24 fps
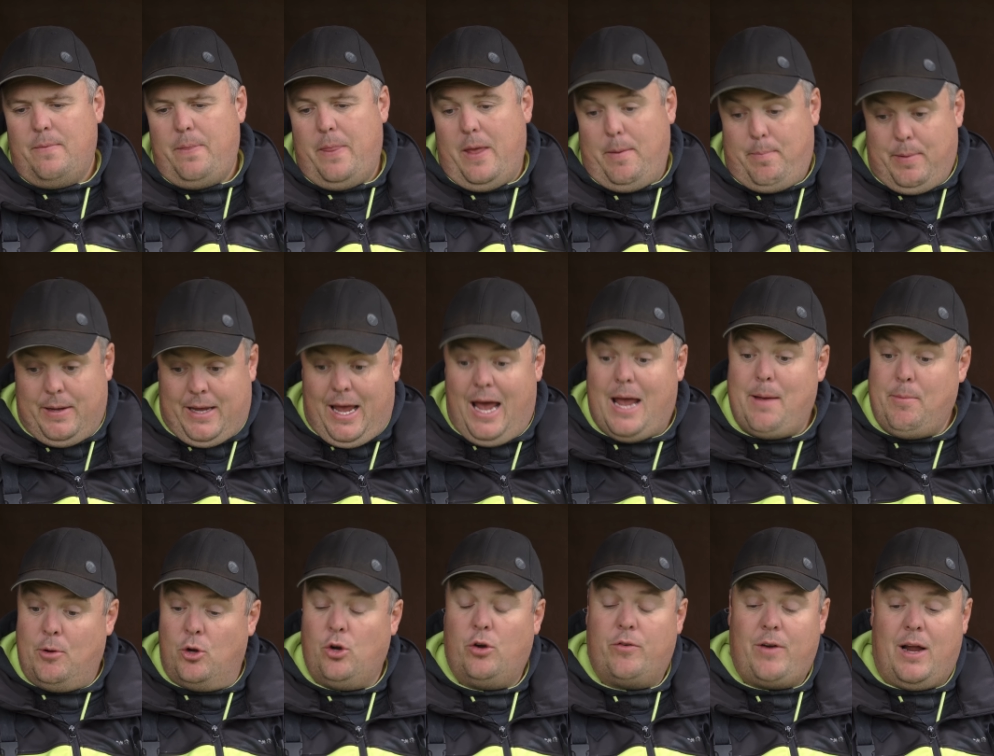it
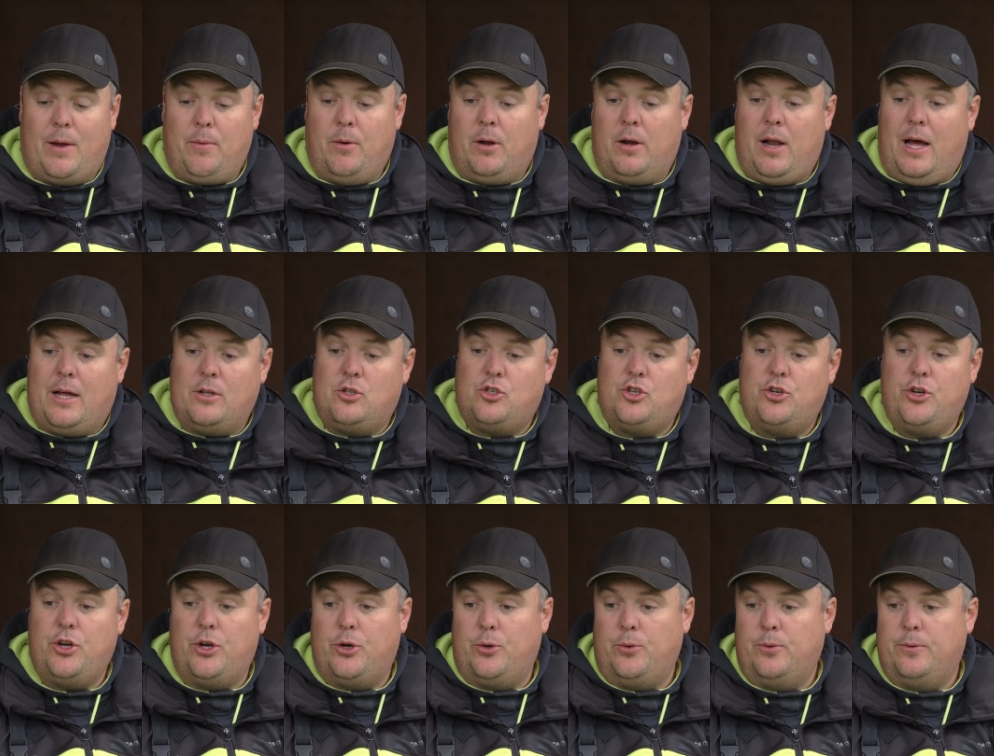became an all right one. I
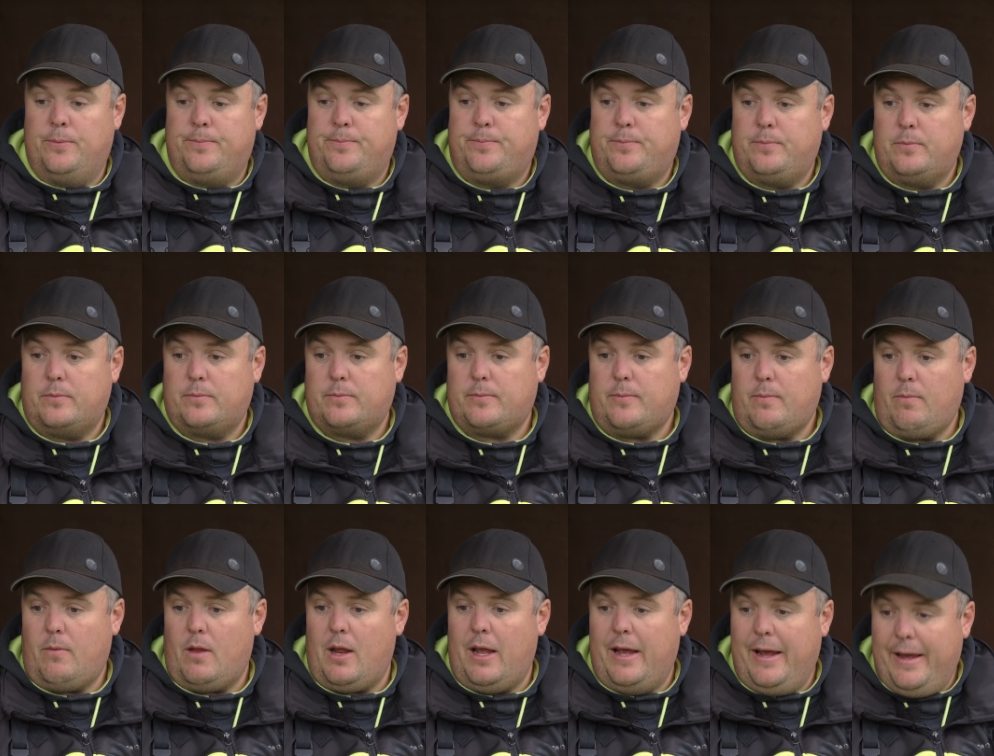drew
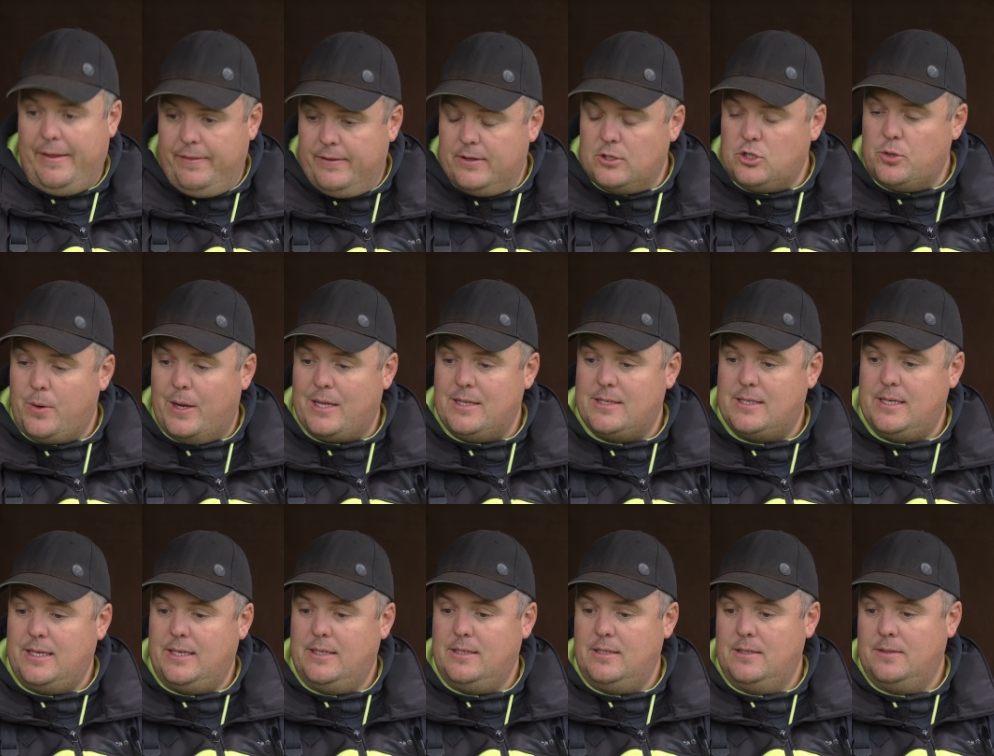in the
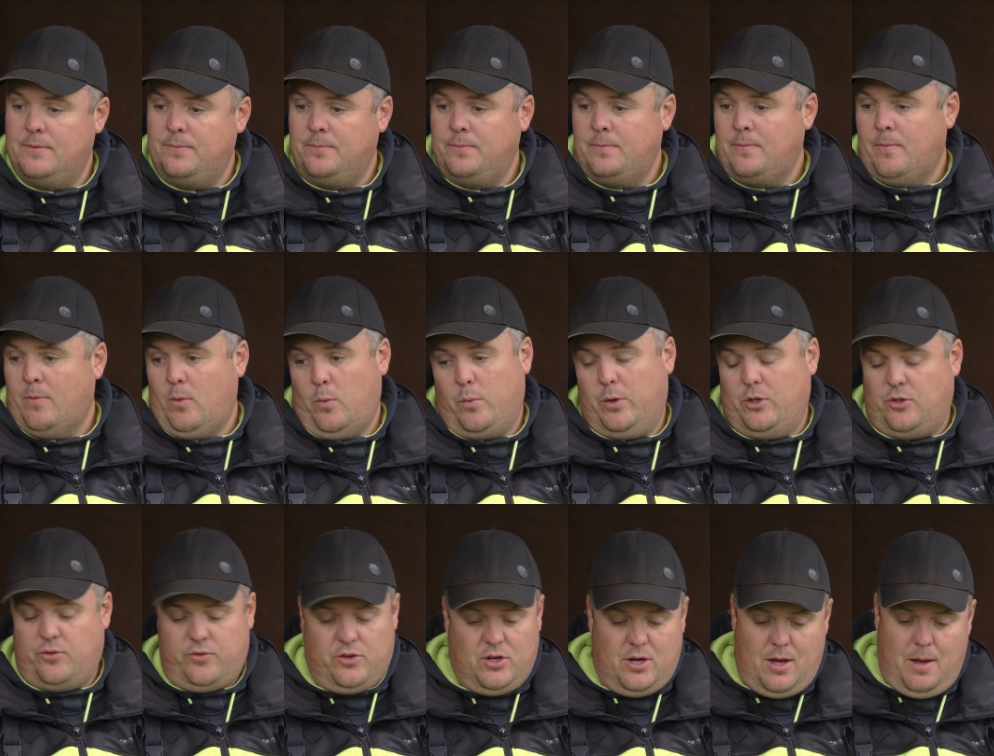20s,
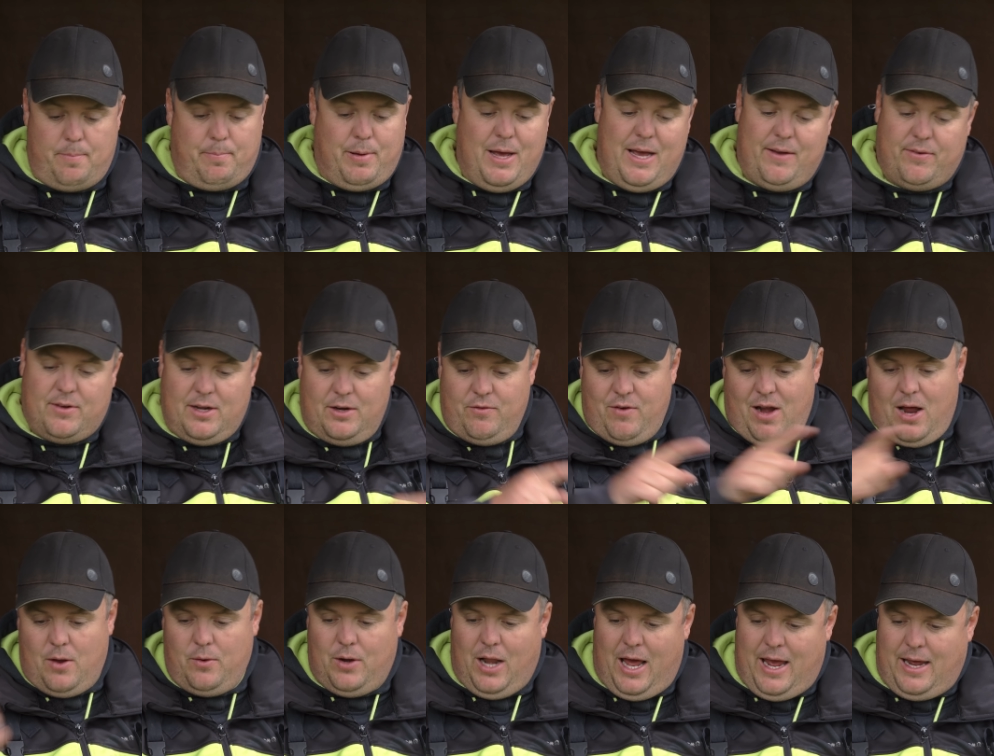which for a perfectly
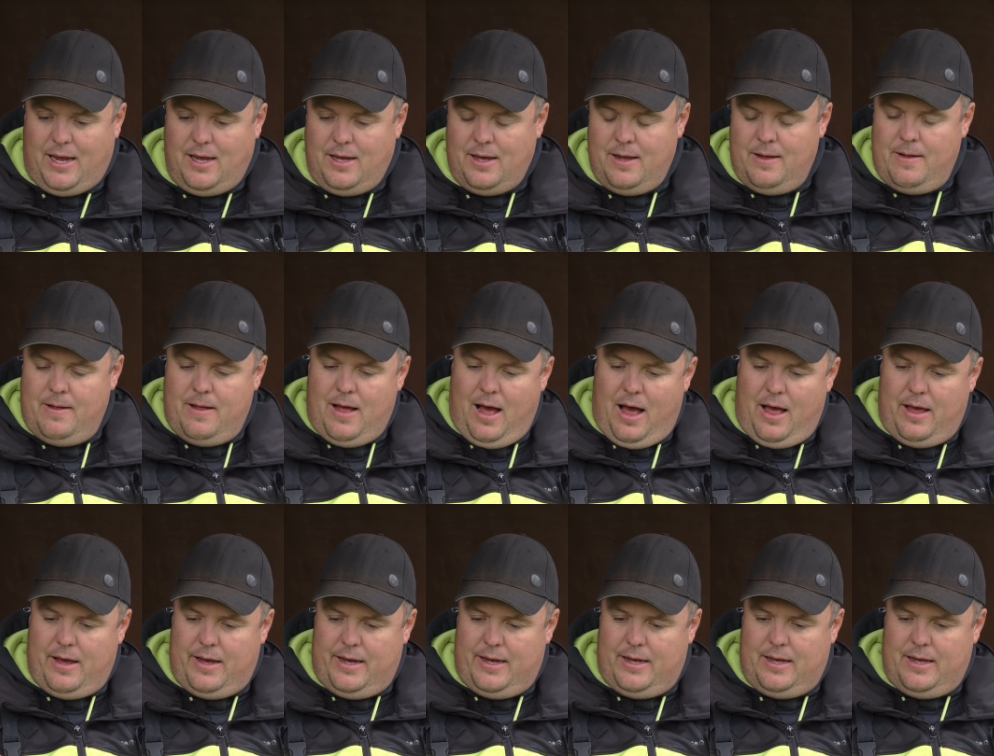round lake
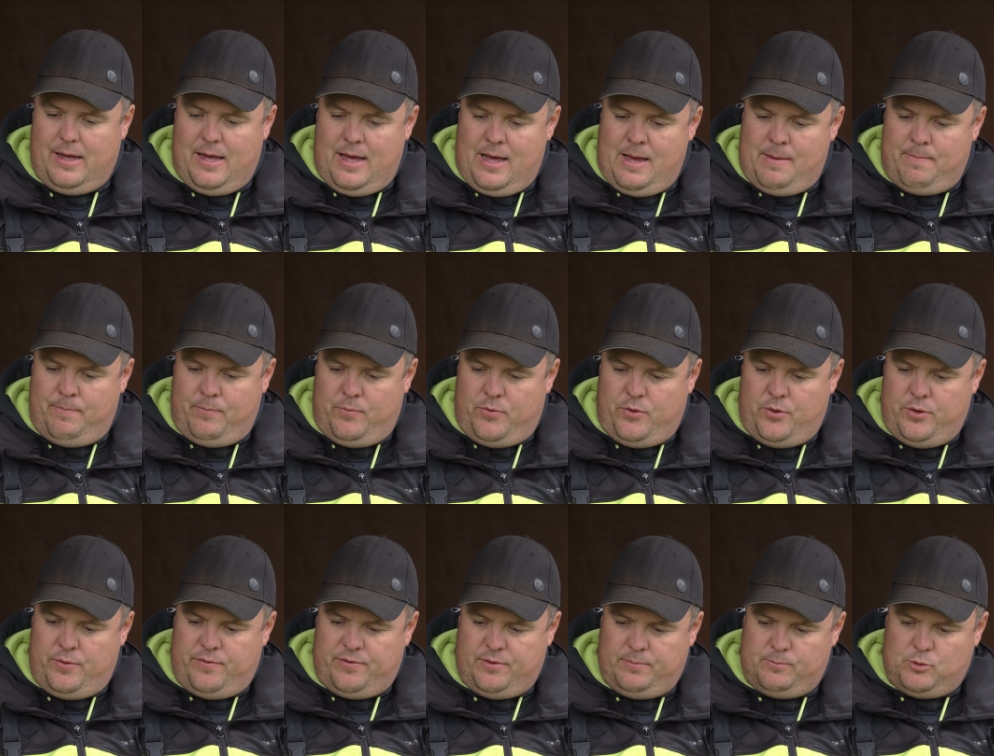um,
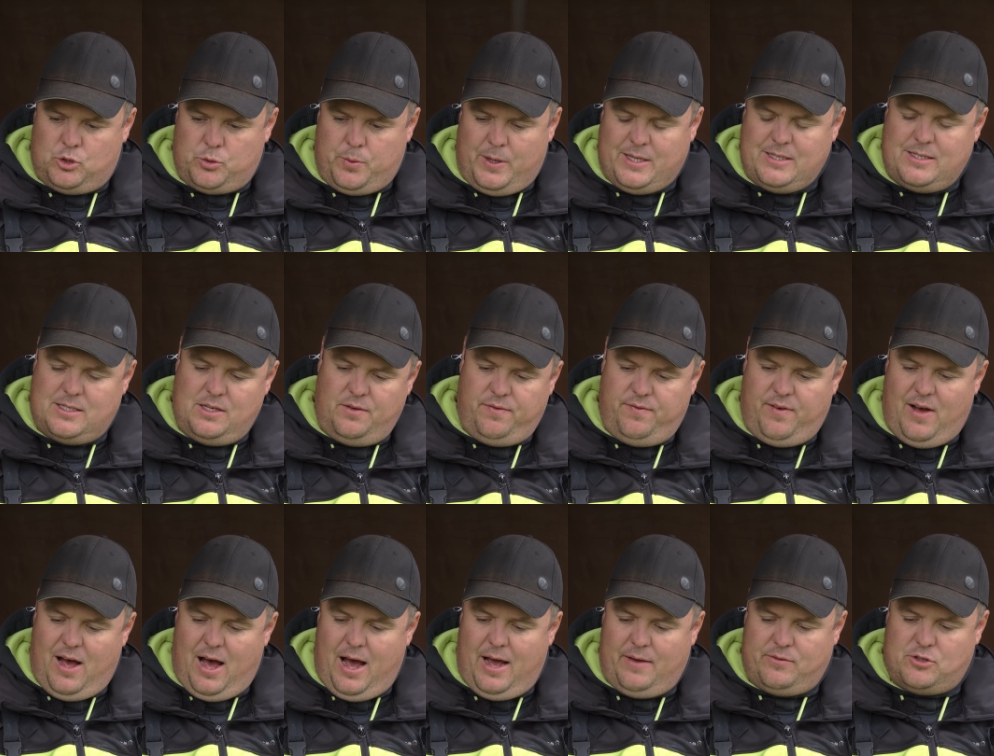the, from
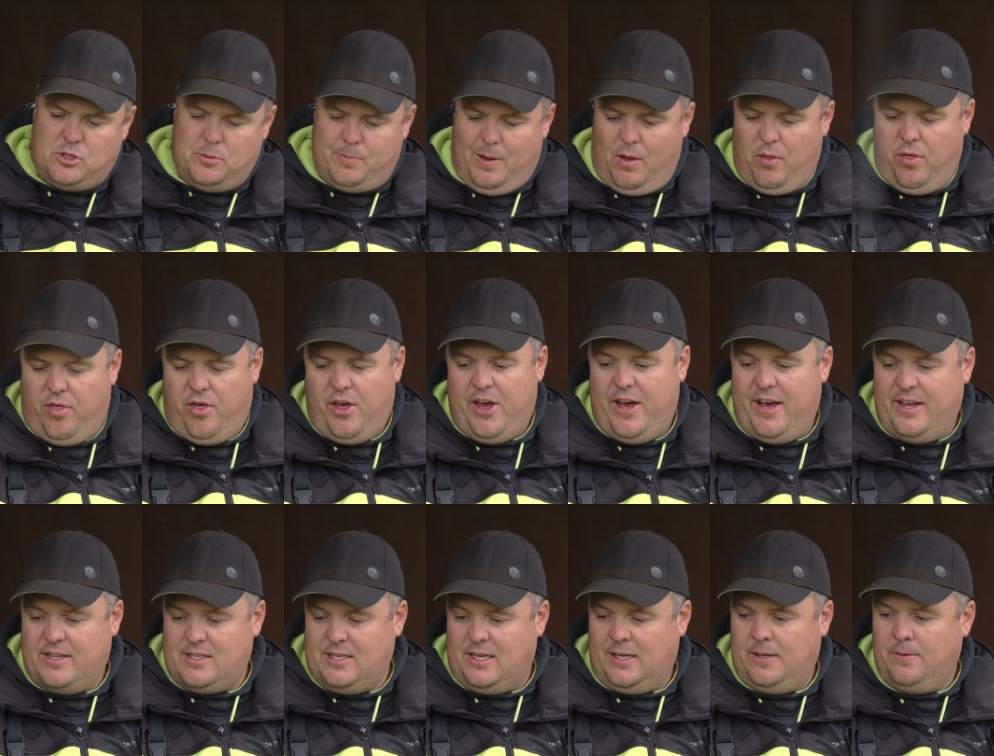25 to about
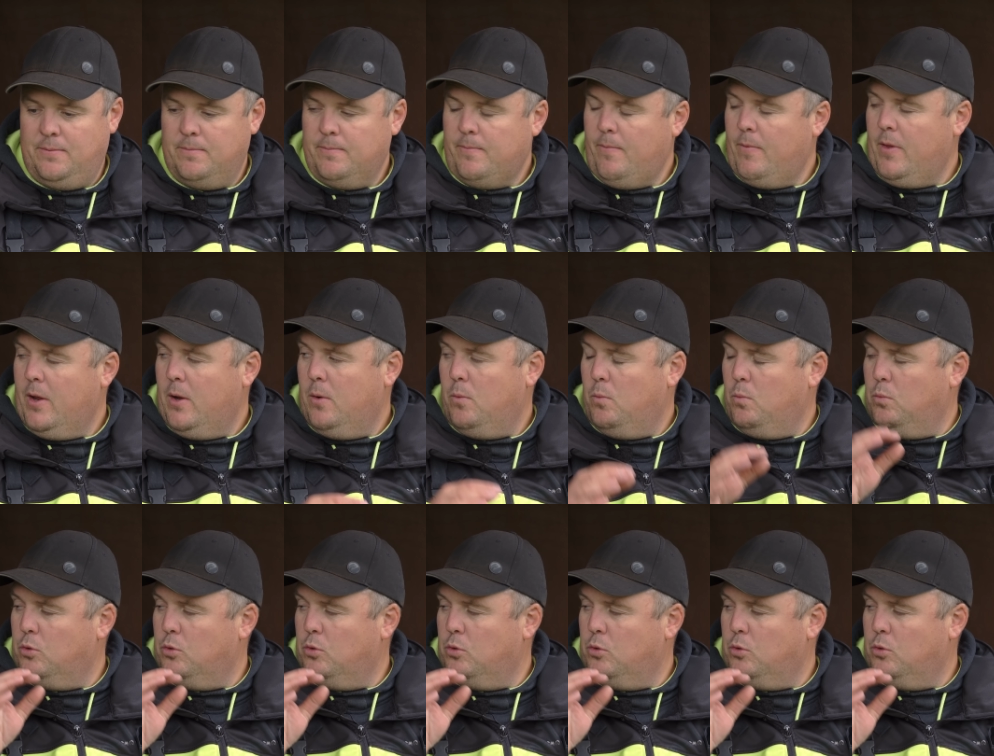30 right.